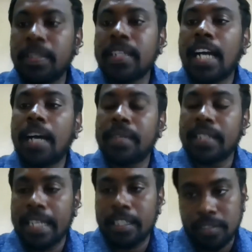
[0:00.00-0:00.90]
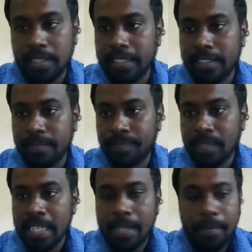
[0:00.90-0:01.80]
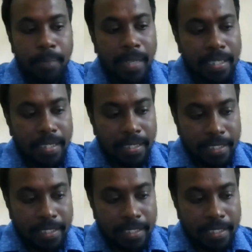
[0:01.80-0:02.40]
carbon dioxide. But the